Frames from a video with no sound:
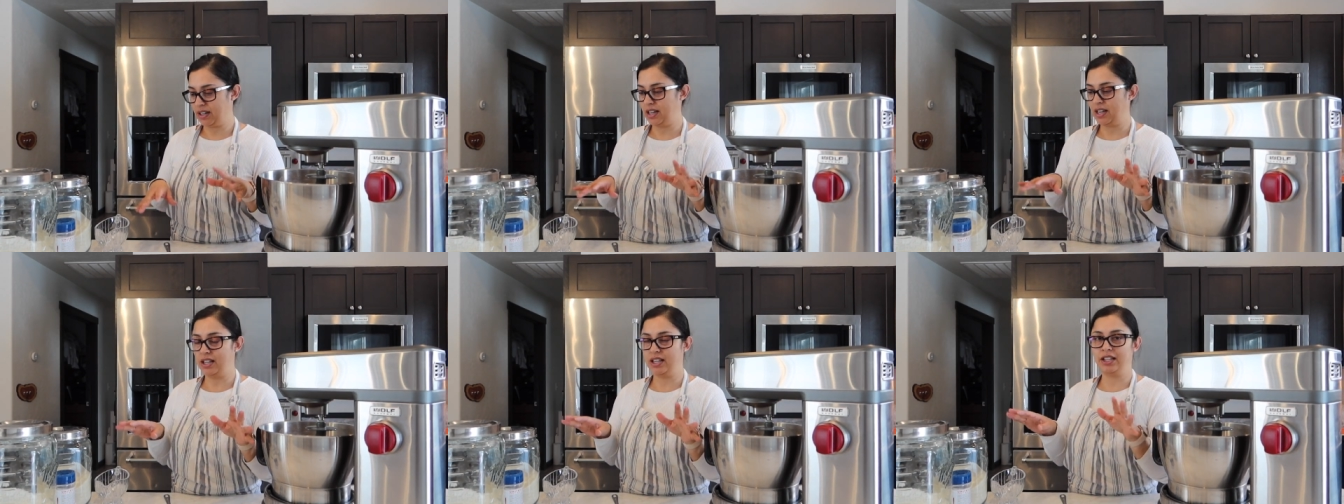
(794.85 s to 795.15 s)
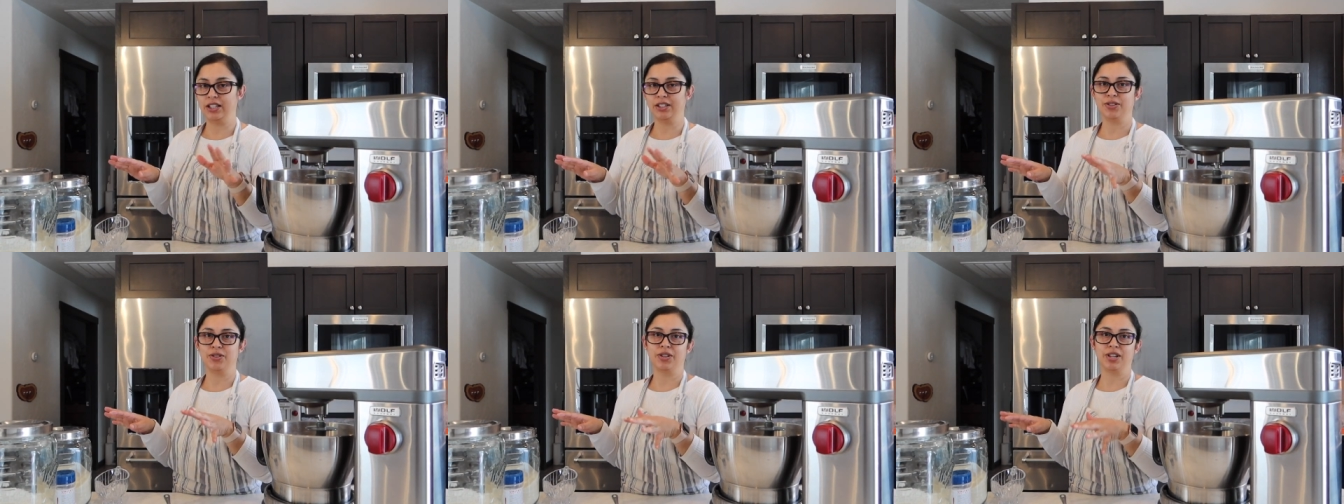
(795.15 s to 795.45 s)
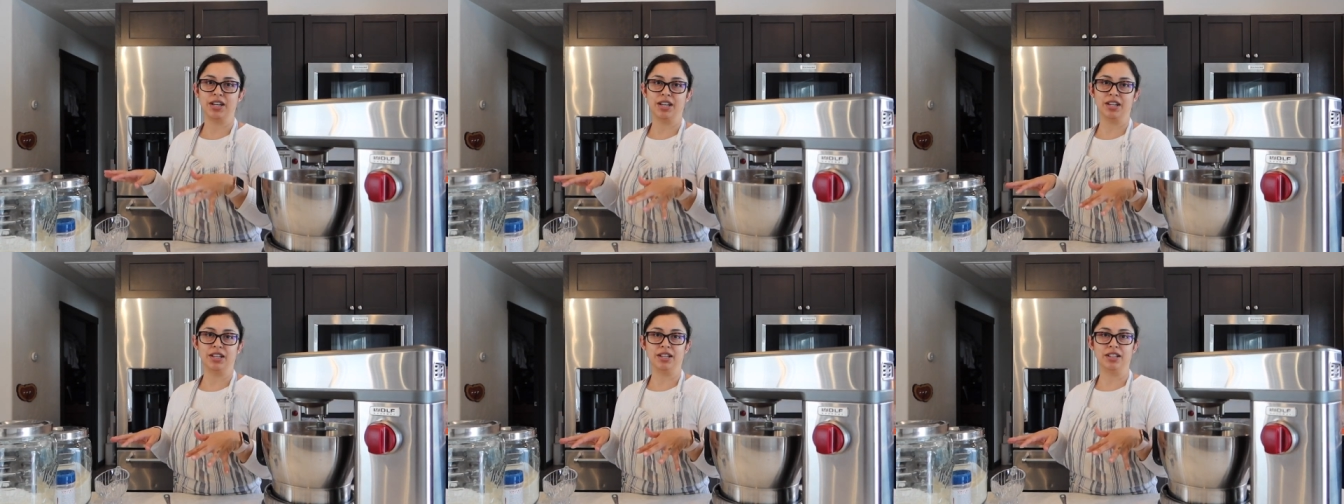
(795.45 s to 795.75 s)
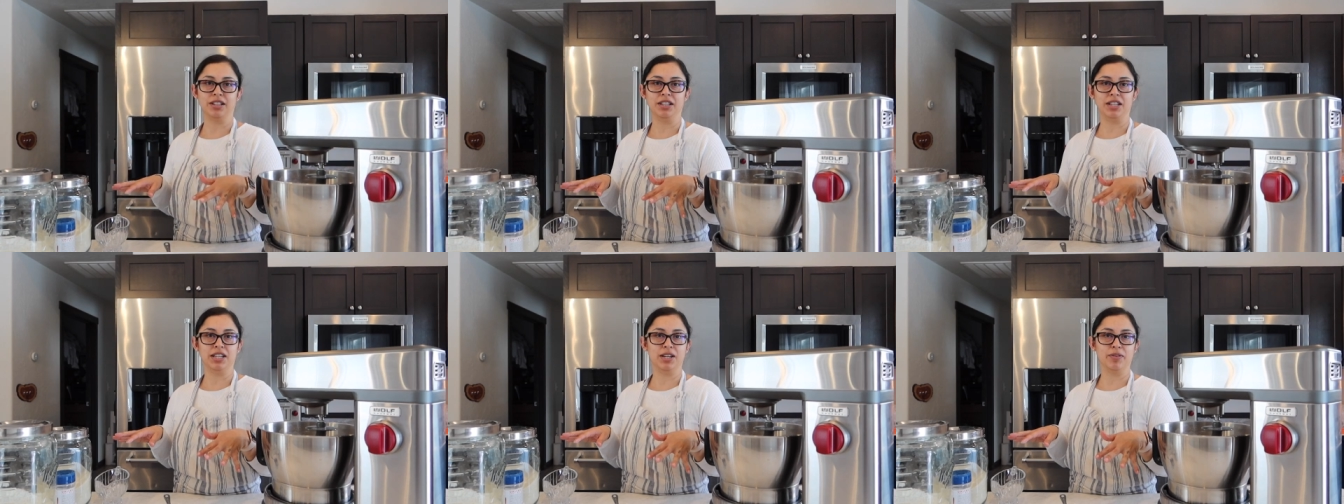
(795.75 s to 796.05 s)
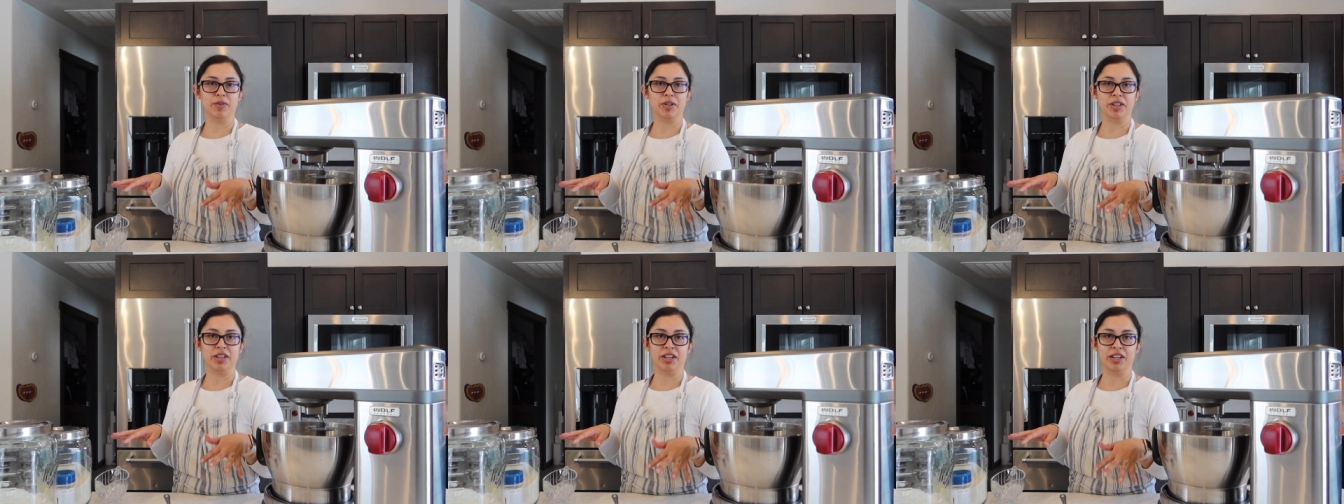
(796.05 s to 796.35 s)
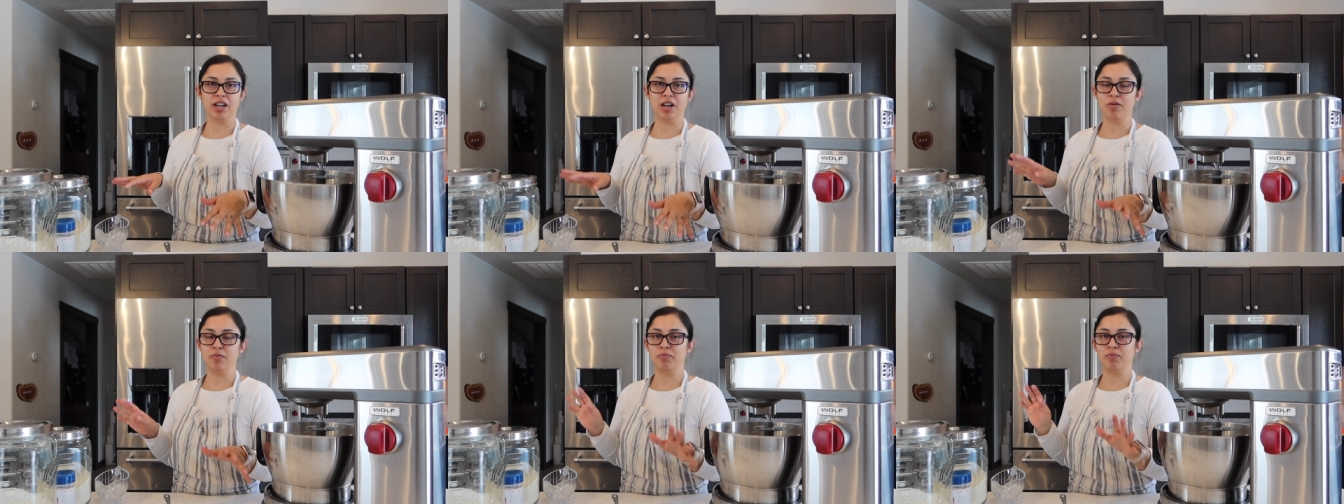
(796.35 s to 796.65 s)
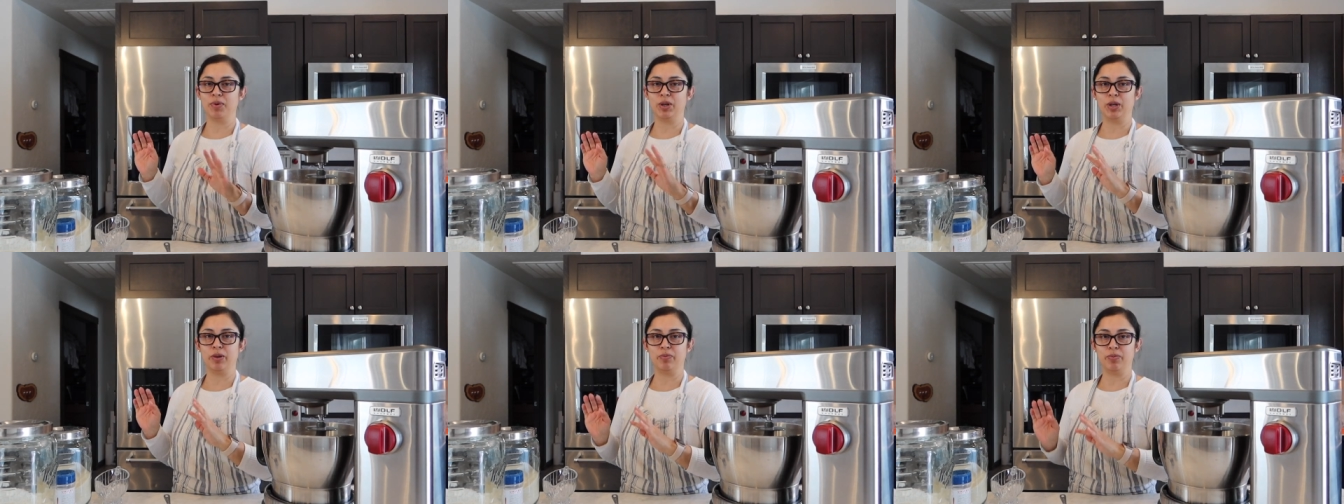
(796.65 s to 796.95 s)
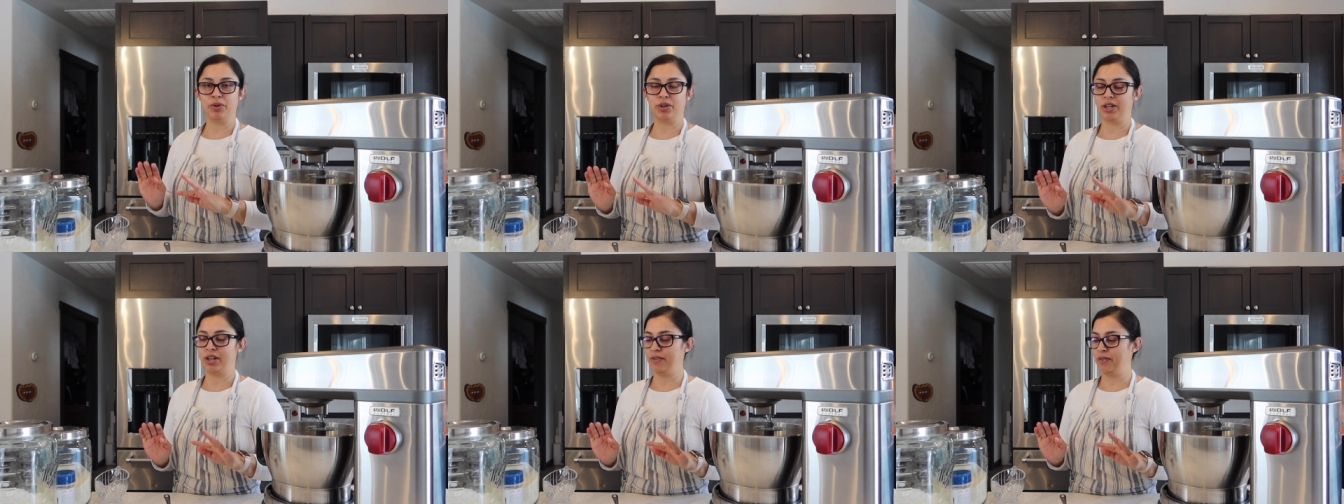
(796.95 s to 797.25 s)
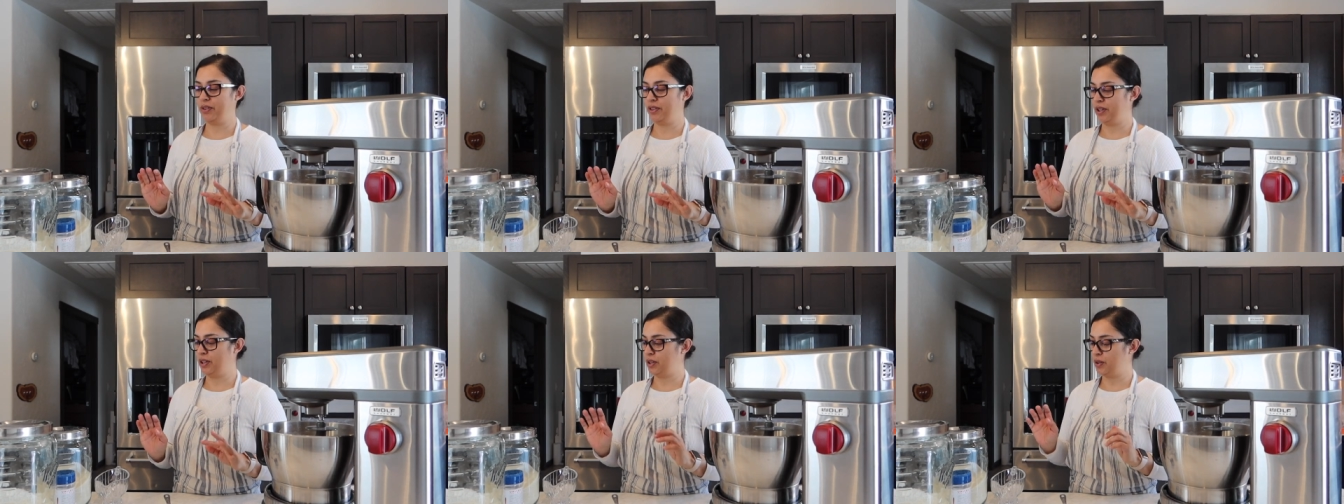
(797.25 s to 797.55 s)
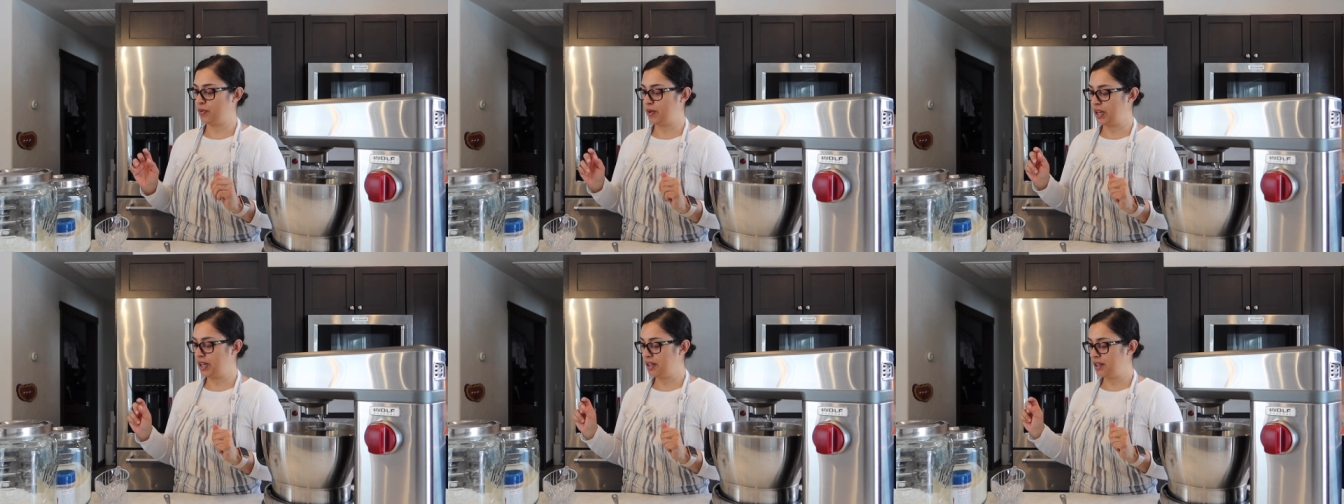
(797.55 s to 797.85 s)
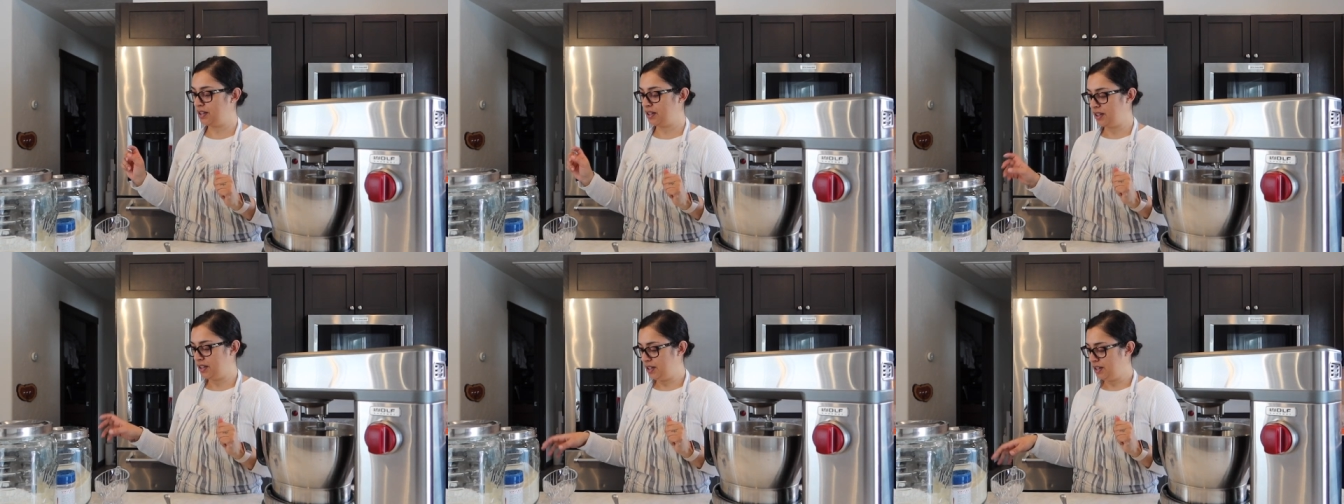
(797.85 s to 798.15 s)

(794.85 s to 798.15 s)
I like to kind of clean everything up and put everything away.